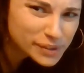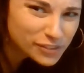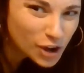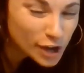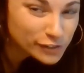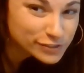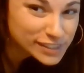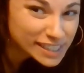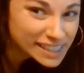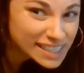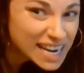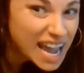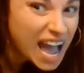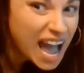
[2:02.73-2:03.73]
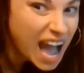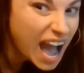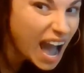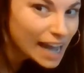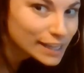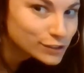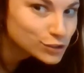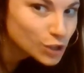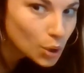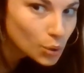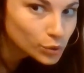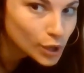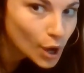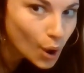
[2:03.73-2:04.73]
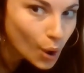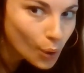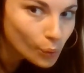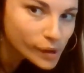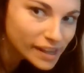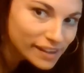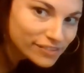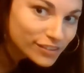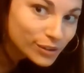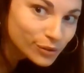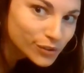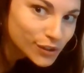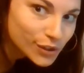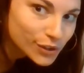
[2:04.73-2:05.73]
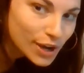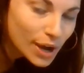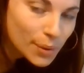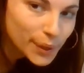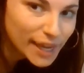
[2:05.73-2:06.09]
we've carved it, I don't know if it'll float or not.